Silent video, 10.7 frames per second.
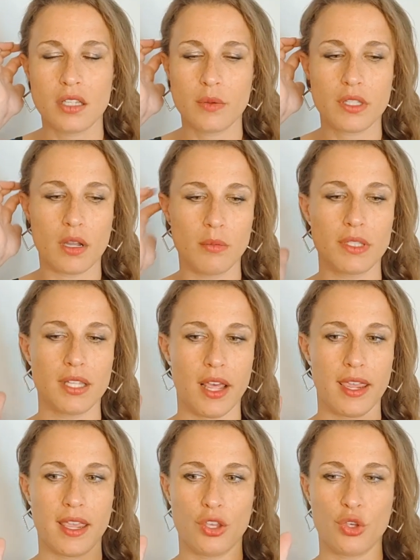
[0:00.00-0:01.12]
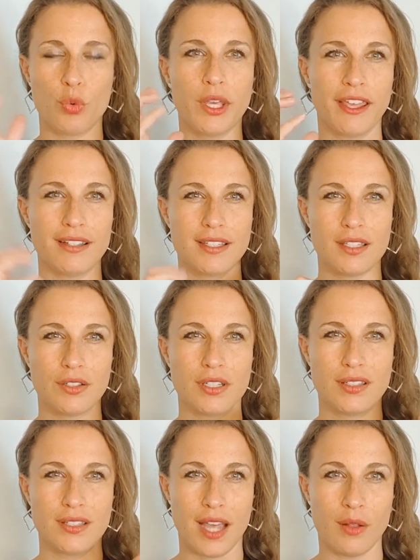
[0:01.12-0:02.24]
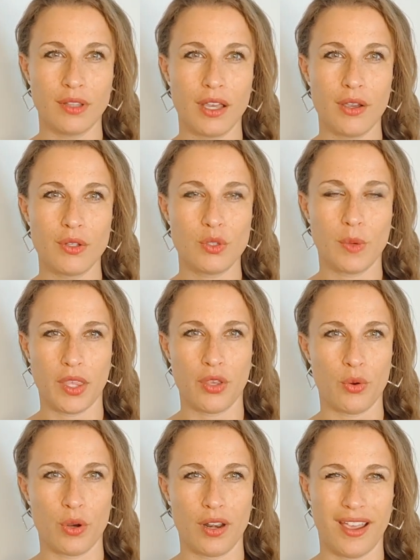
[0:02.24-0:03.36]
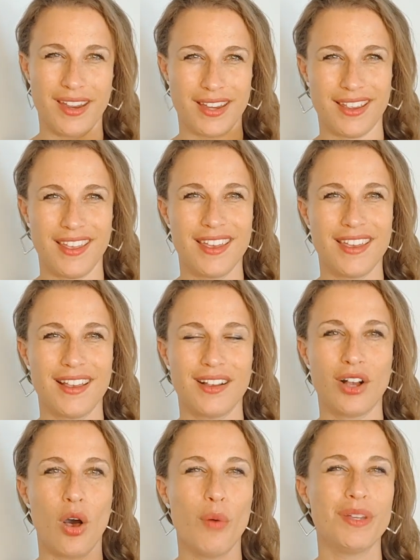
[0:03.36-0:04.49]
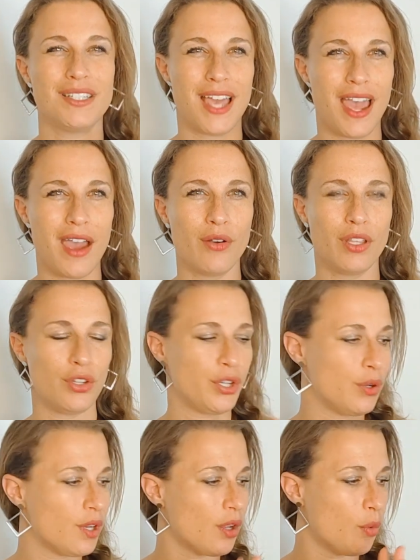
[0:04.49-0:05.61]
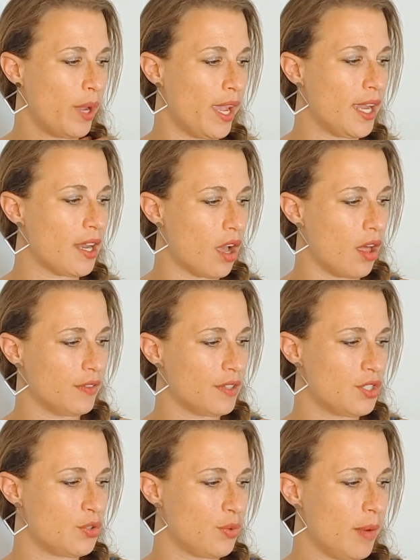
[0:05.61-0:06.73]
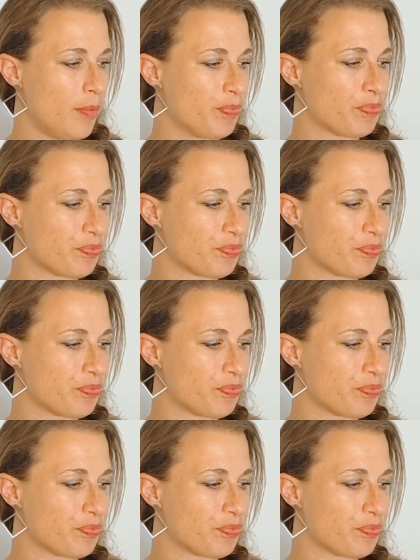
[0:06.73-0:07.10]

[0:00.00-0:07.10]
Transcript: So it's almost like you will get certain downloads when you're like calming down and you're going away on this trip.